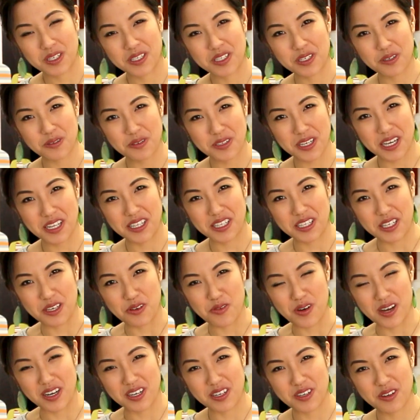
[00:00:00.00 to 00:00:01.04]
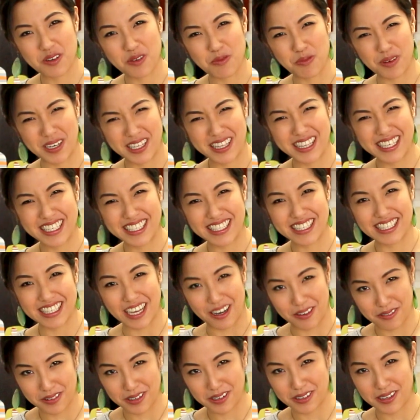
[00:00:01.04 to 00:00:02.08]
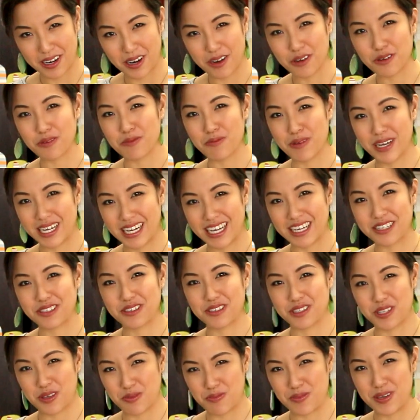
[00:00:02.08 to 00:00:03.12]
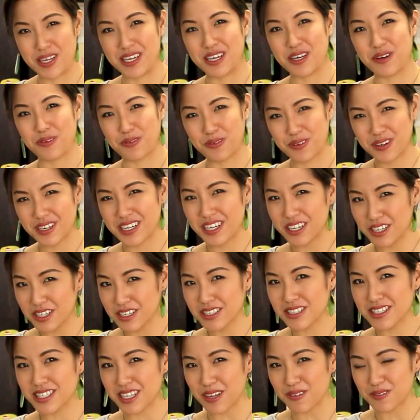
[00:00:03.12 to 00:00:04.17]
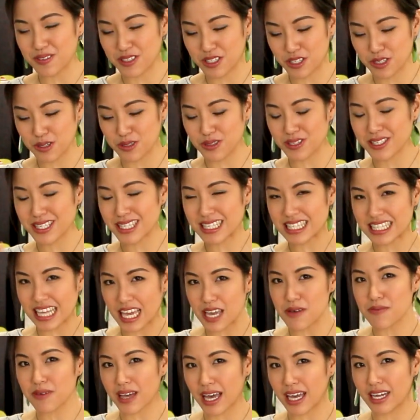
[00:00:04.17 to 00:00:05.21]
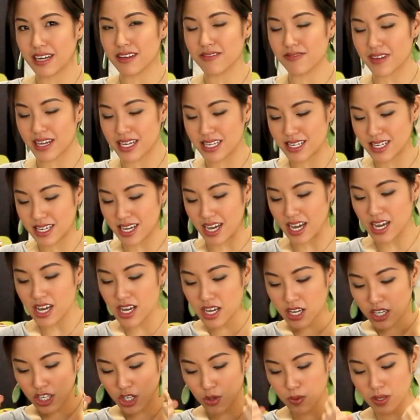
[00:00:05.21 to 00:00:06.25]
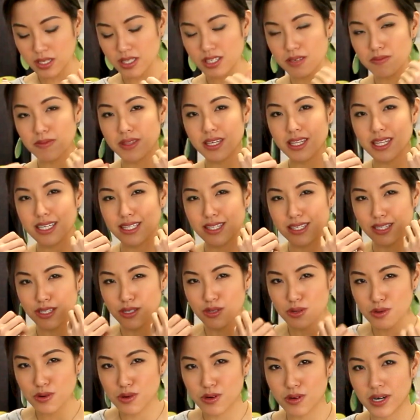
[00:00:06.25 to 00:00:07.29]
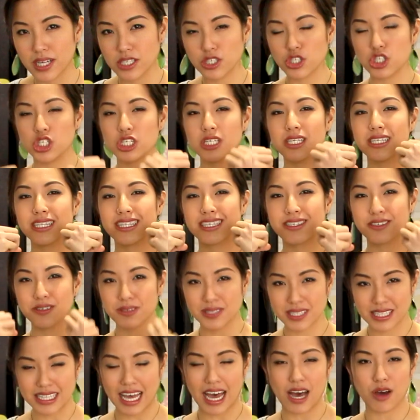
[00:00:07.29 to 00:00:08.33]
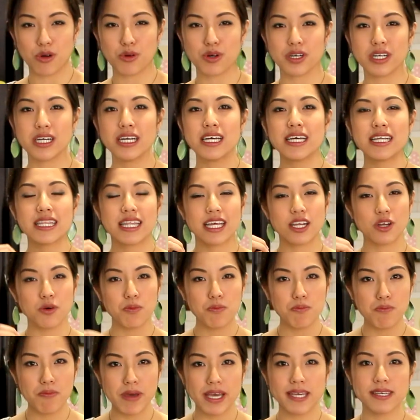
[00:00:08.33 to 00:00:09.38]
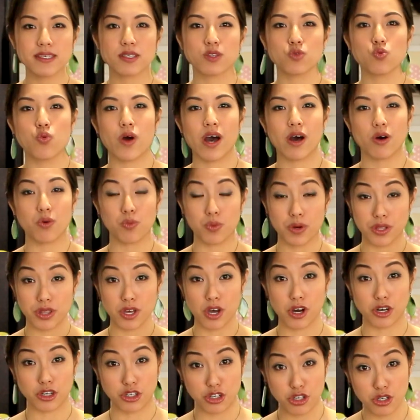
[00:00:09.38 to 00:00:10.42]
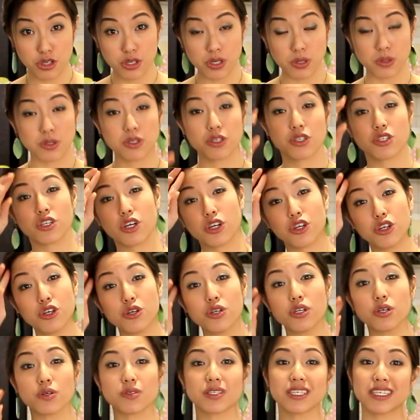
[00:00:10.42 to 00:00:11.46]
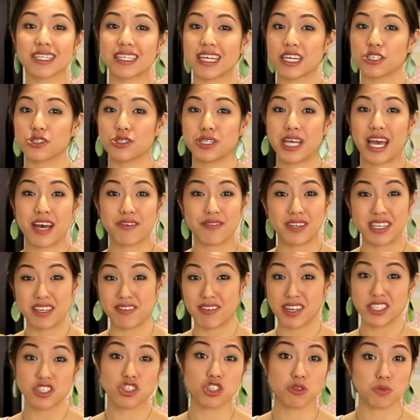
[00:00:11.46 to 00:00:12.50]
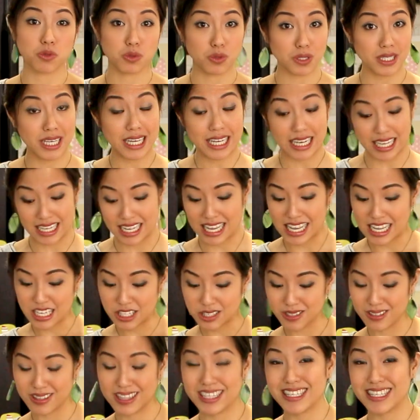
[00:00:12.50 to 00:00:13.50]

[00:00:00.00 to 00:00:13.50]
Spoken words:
don't tell anyone, but I think sauerkraut might actually be a pretty good substitute. It's the same kind of idea. You want something that's a little crunchy, a little sour, that'll mix well with our noodles, because our noodles doesn't actually have any vegetables in it. So